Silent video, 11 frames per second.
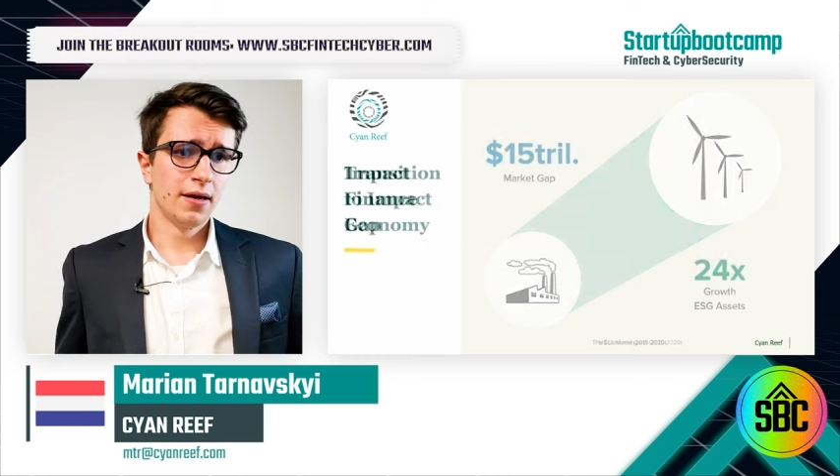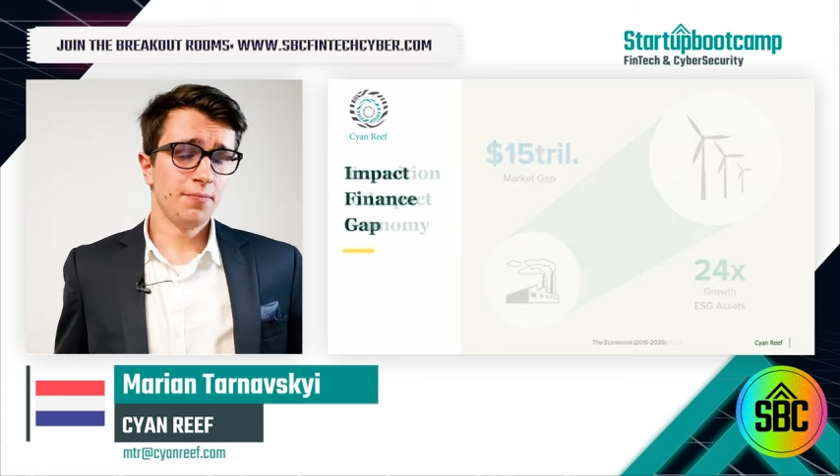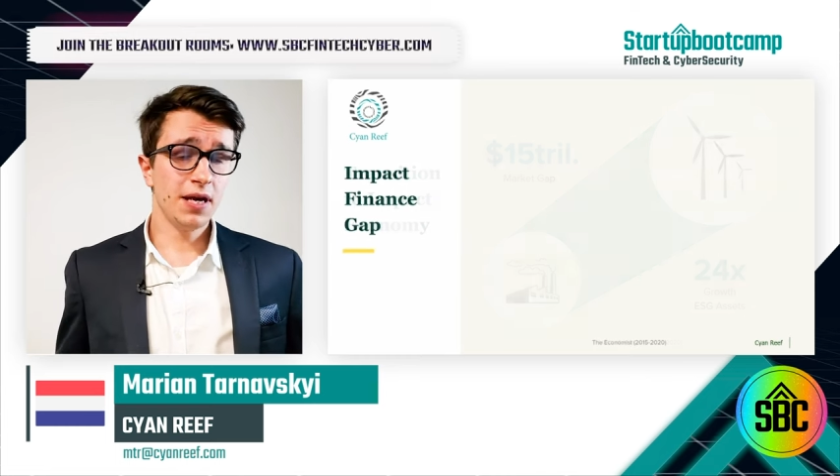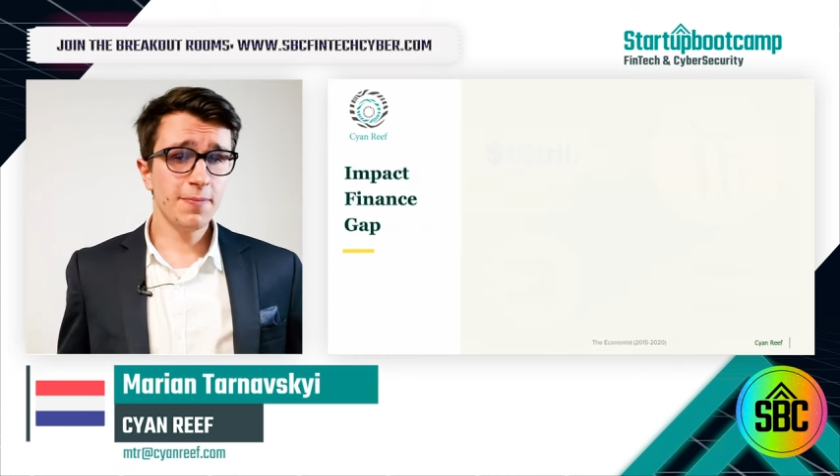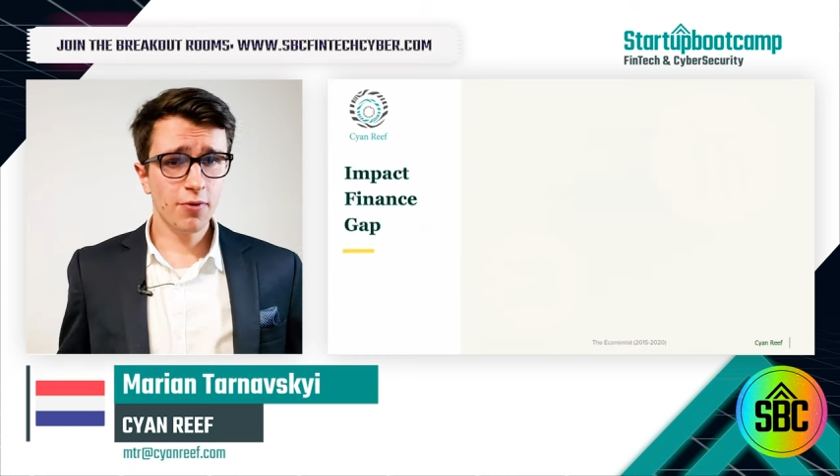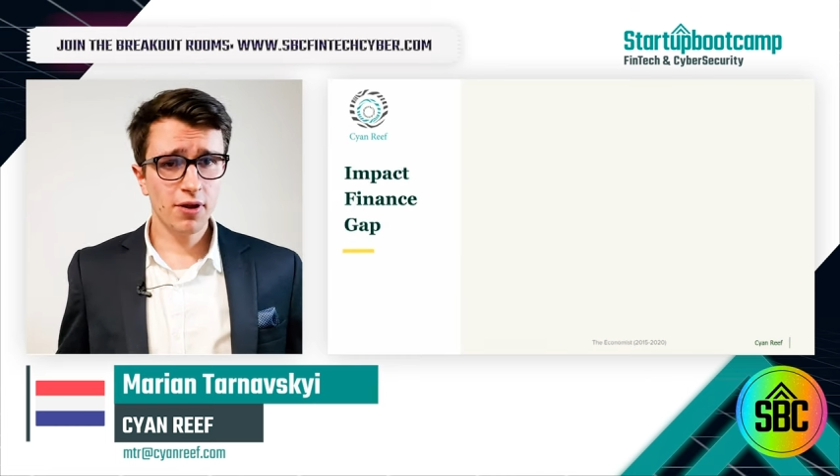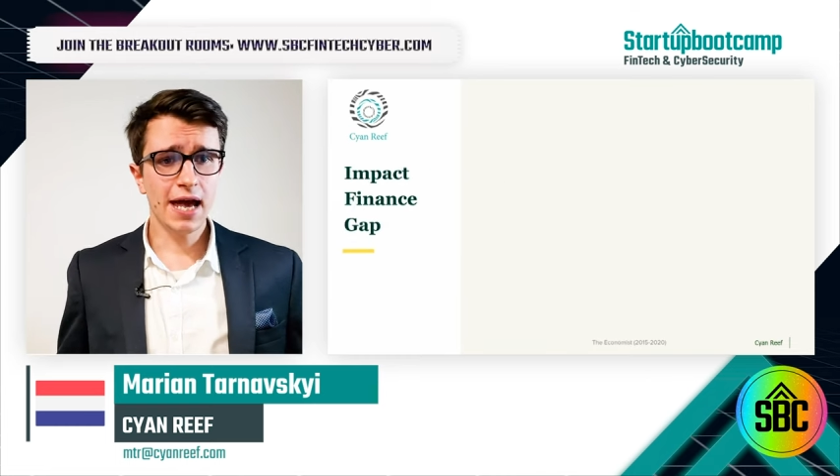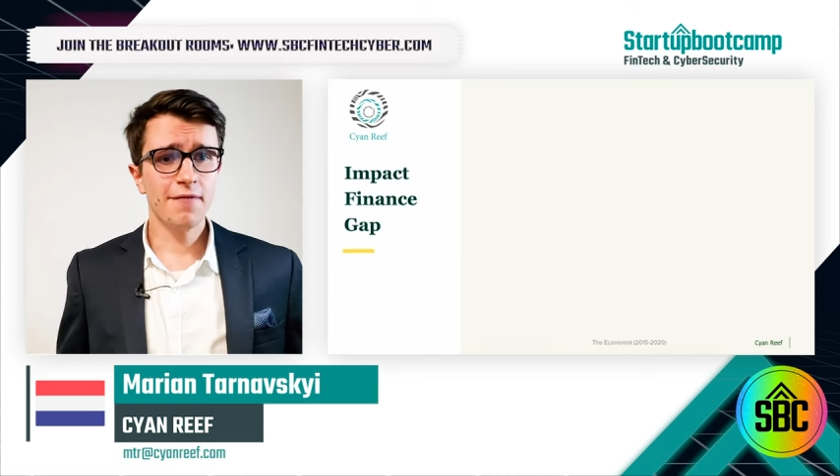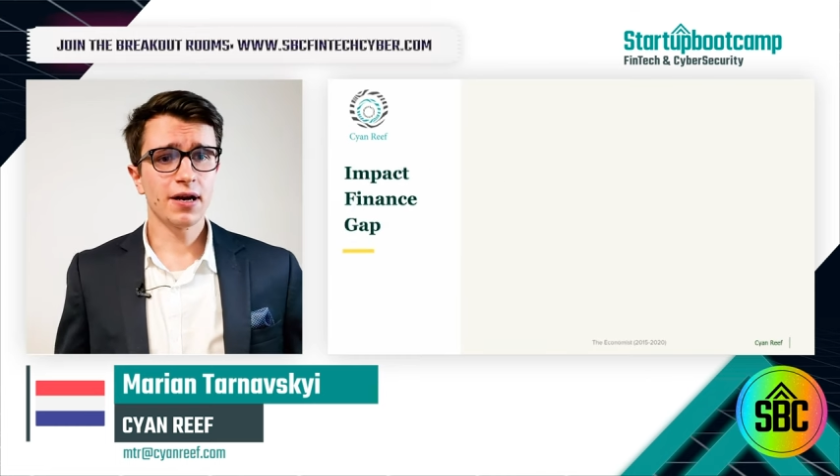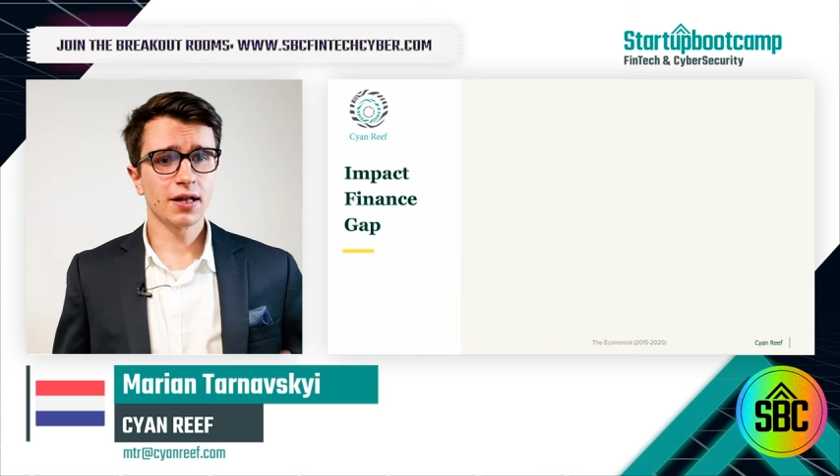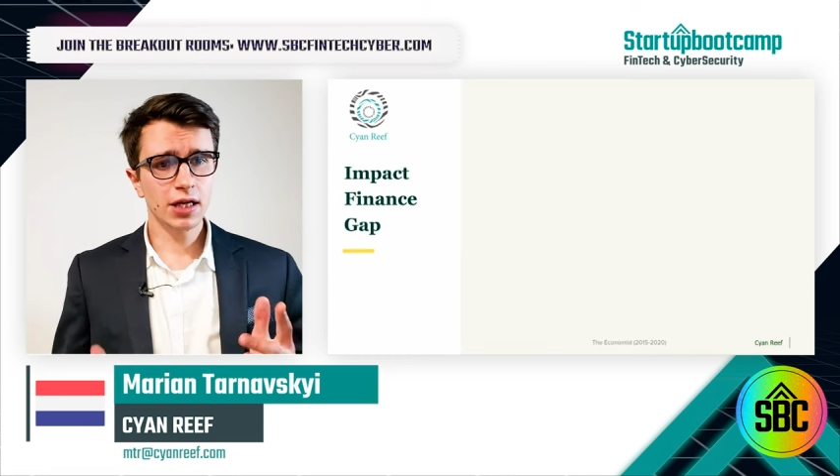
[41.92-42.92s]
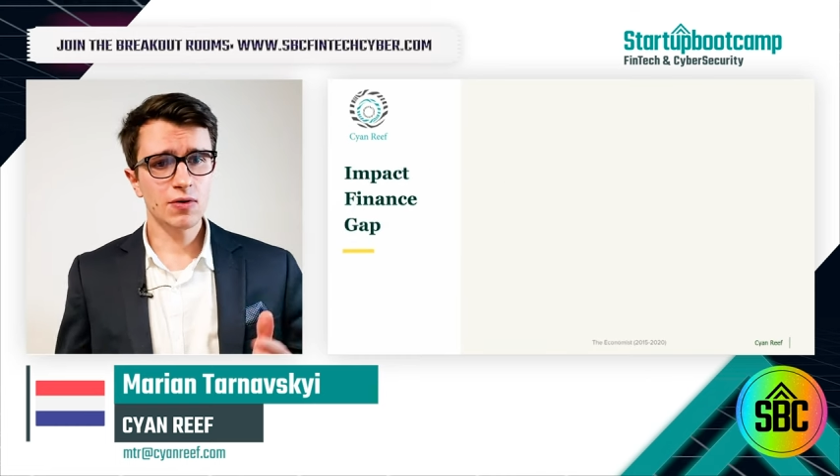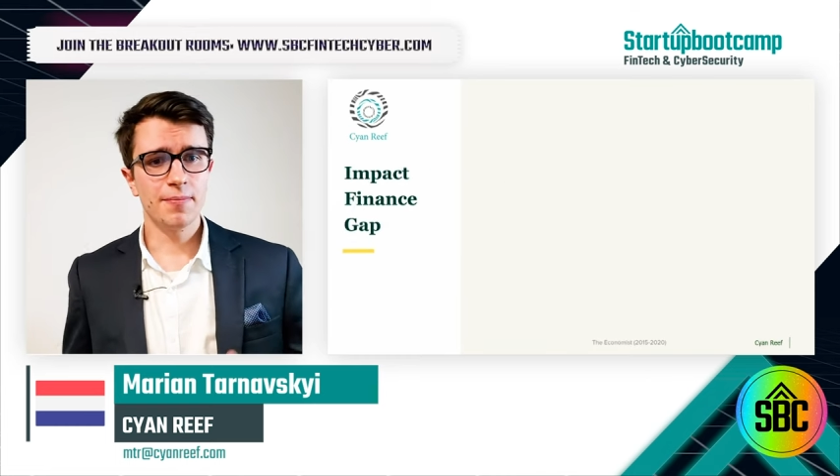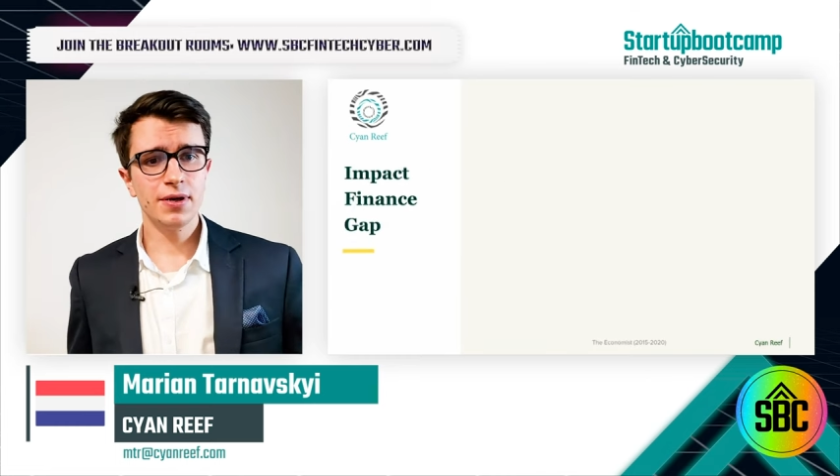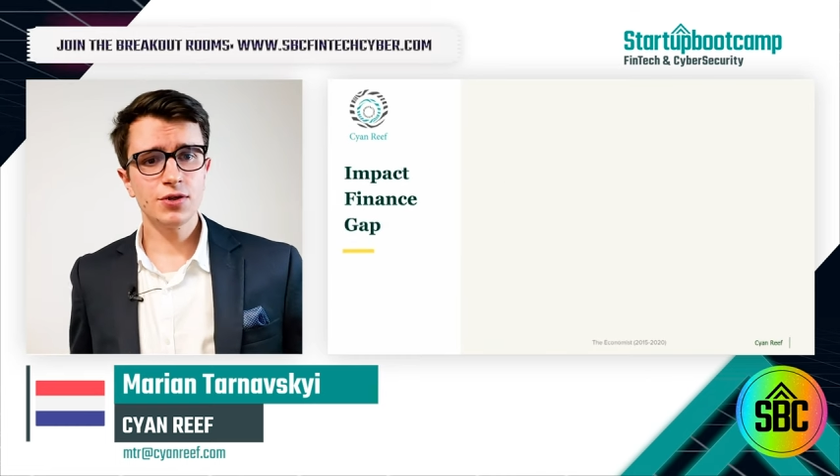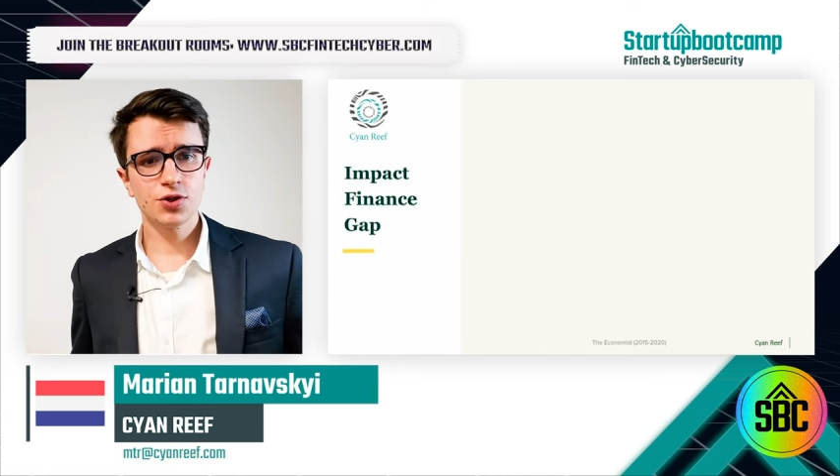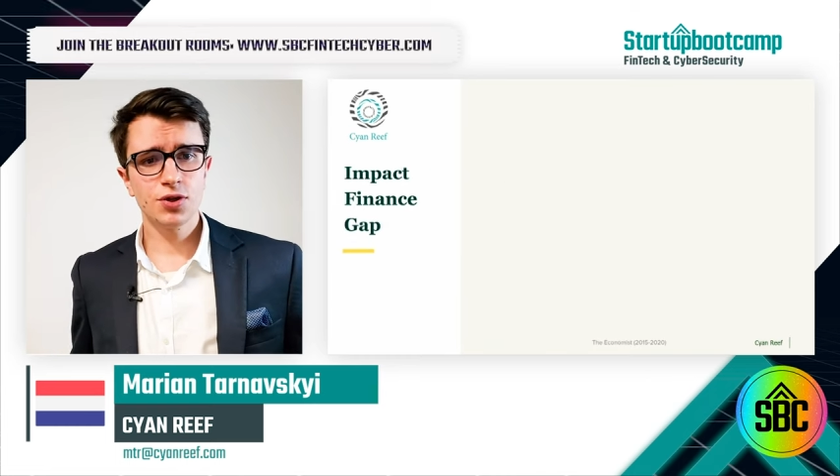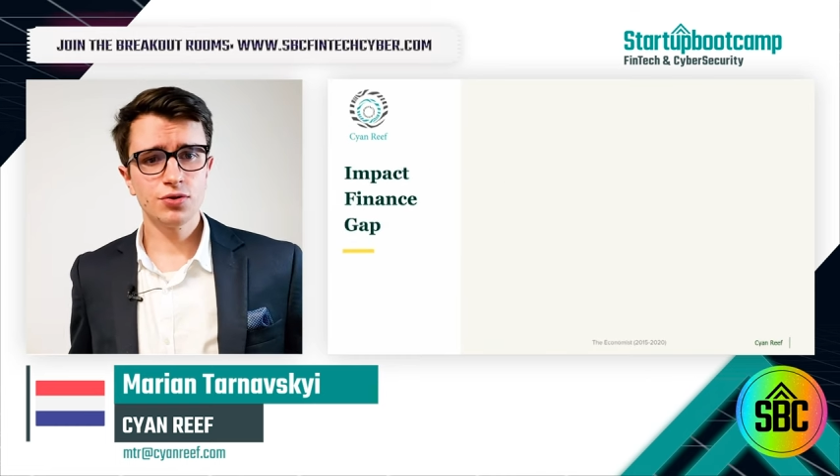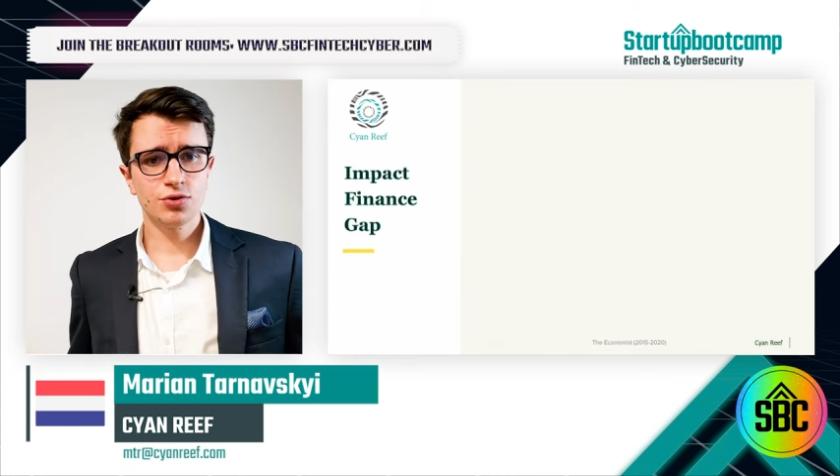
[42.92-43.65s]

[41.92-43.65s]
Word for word: People have a clear ambition